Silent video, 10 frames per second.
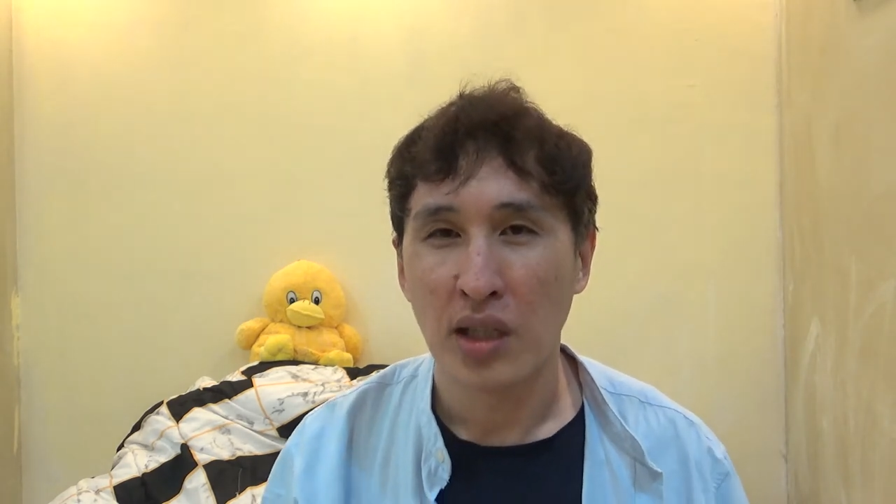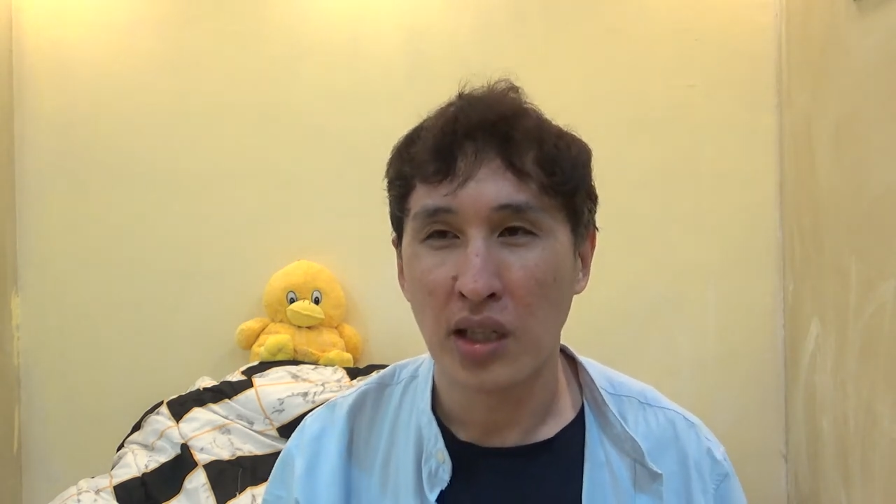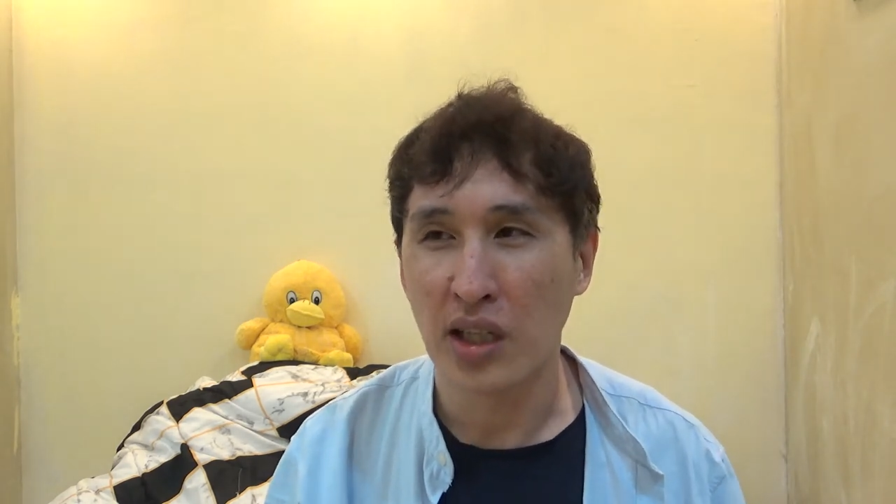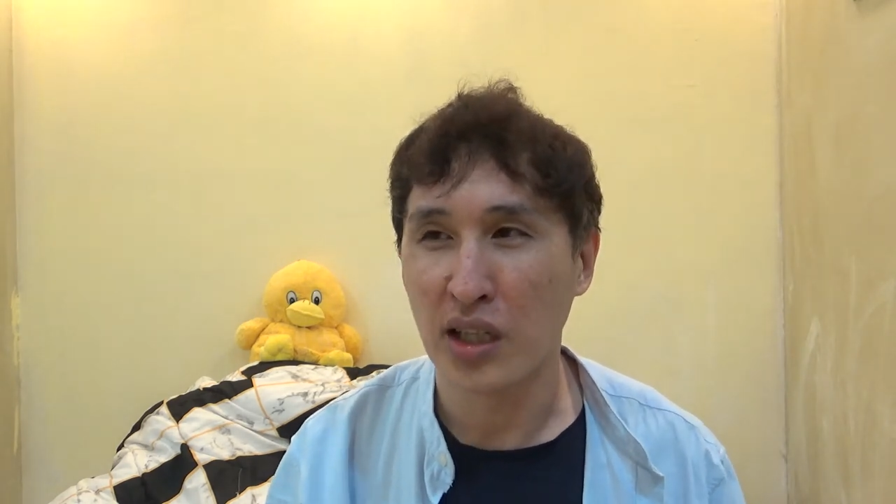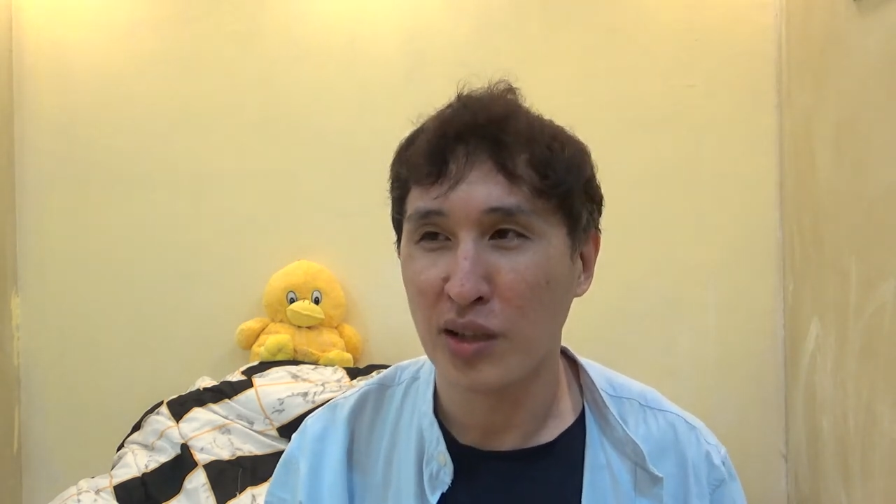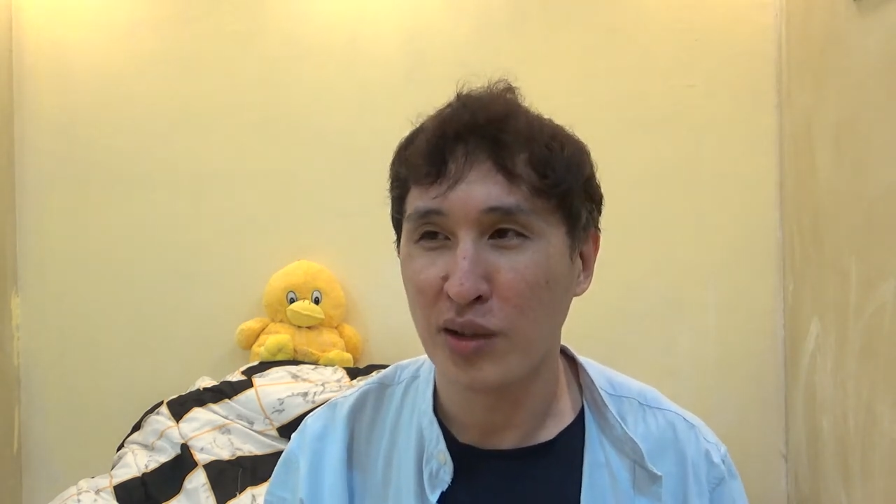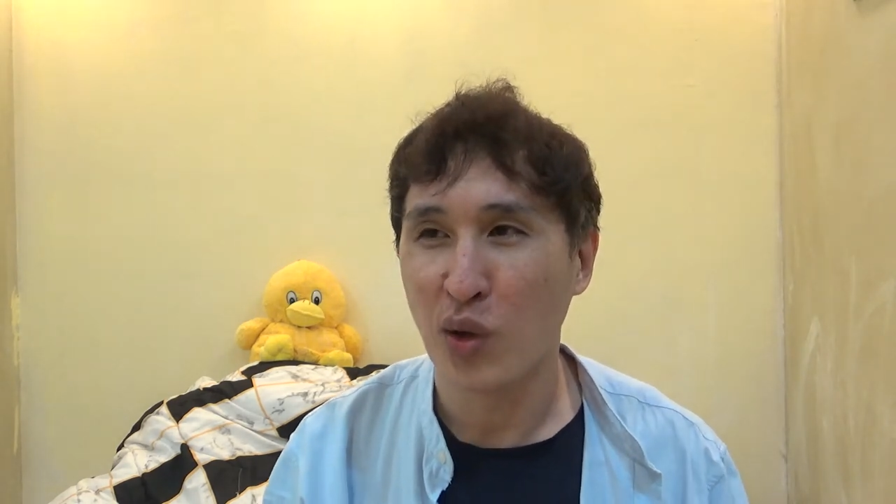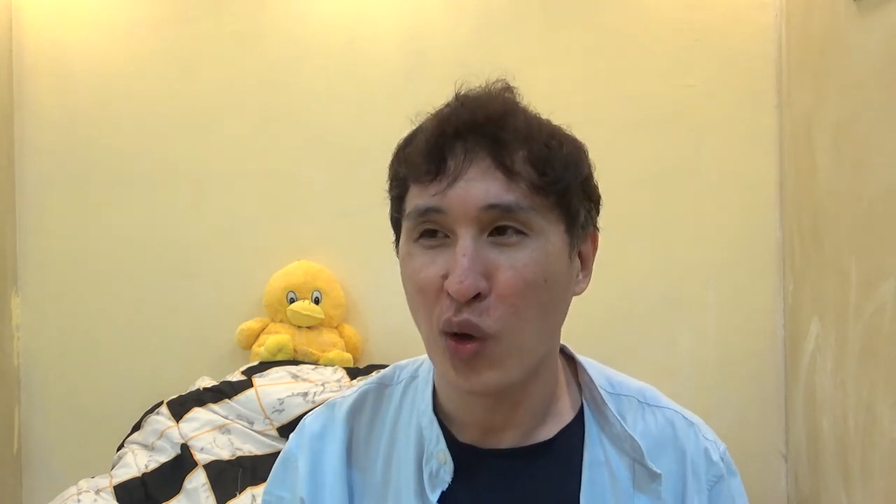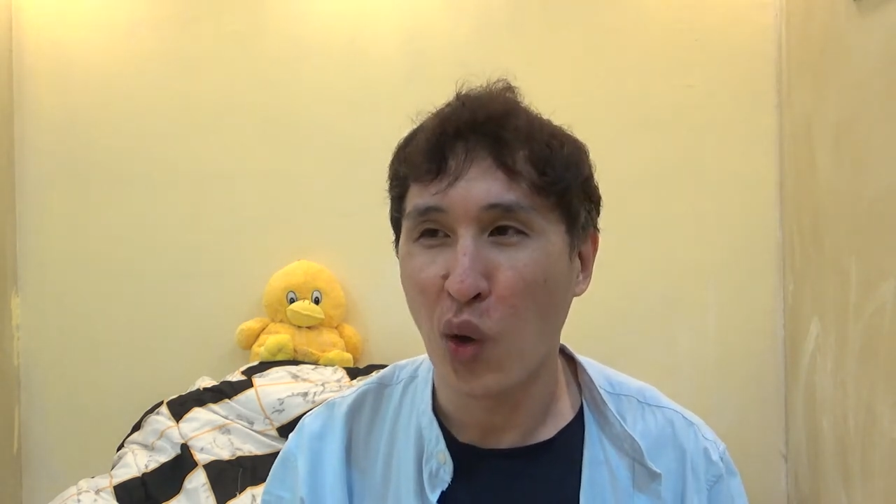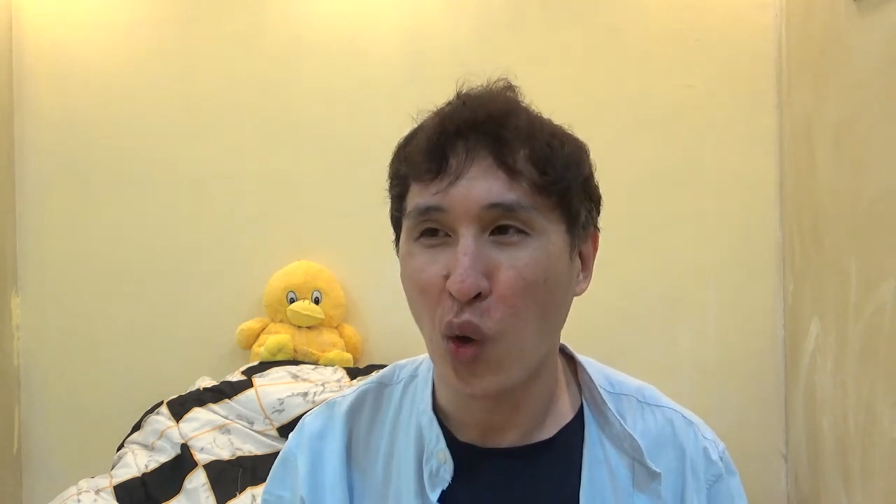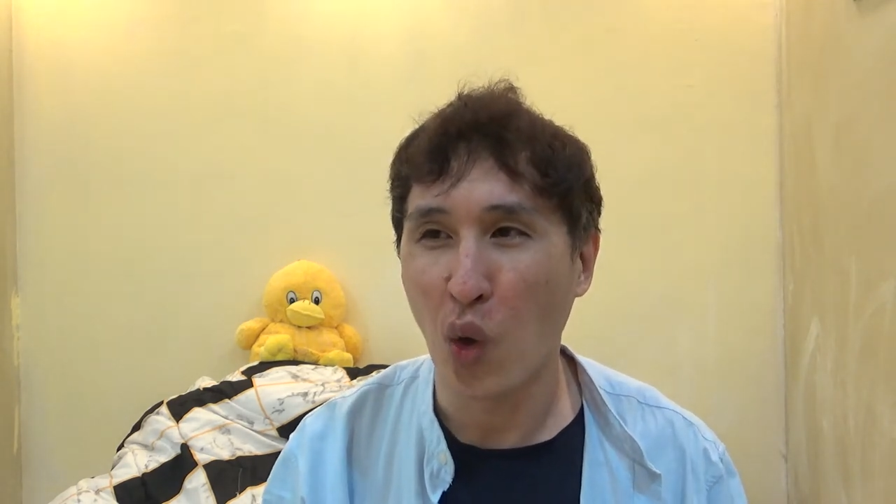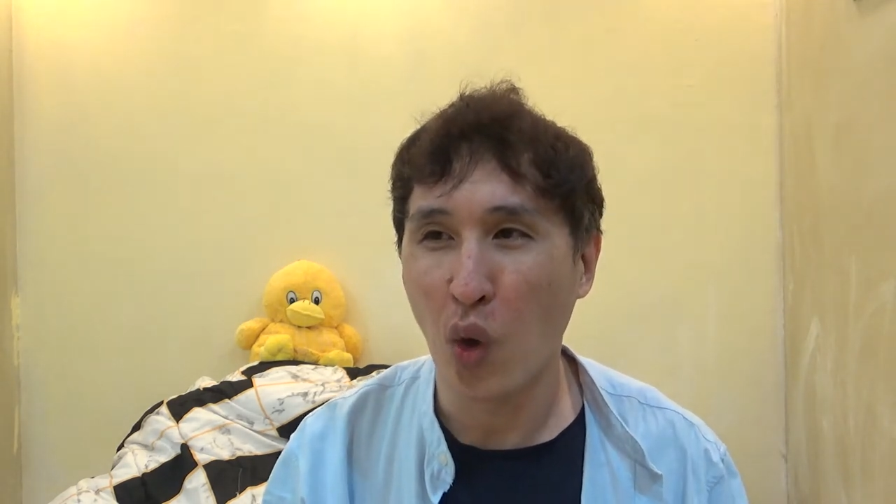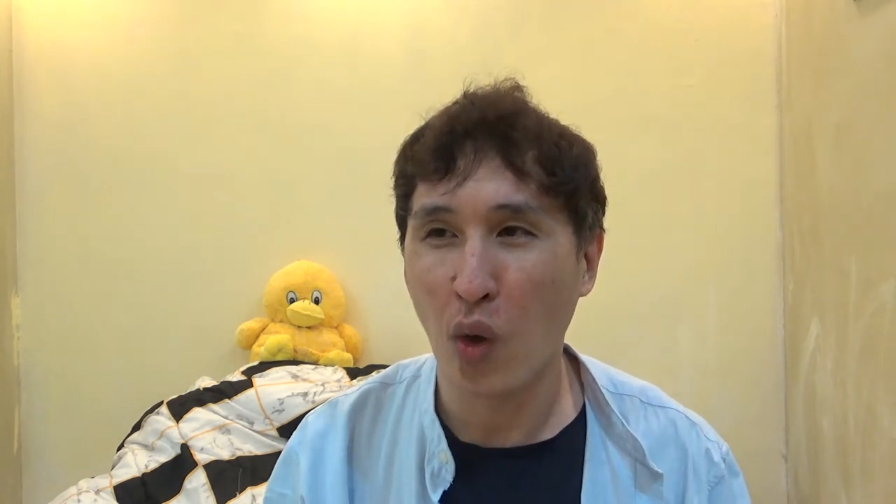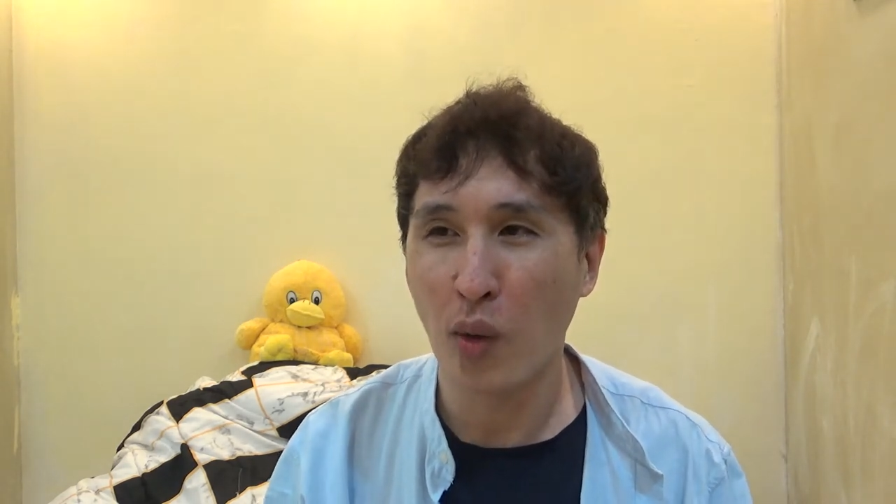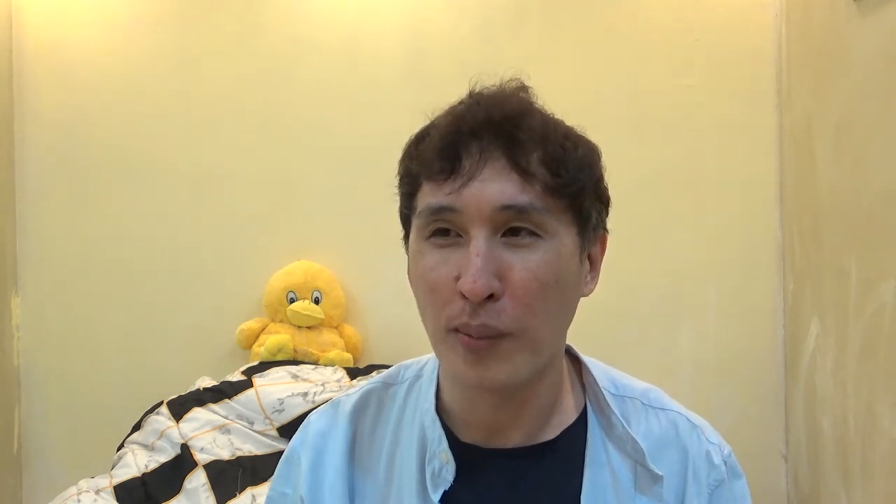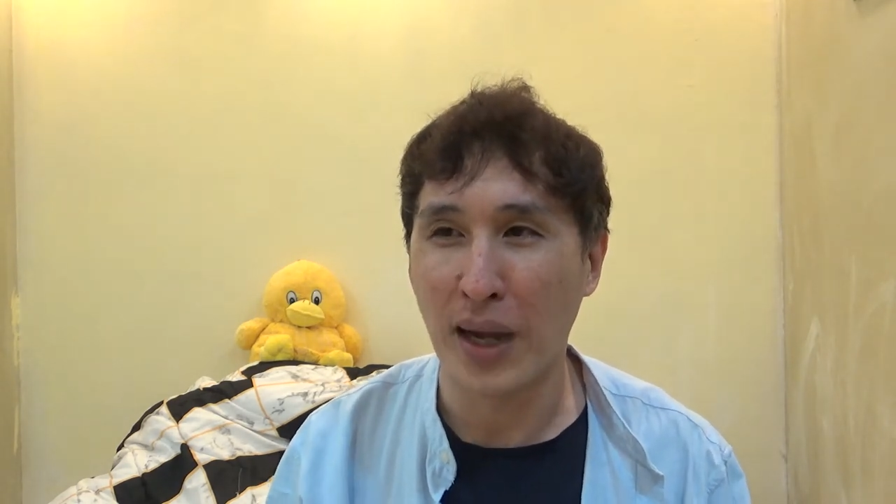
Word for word: In all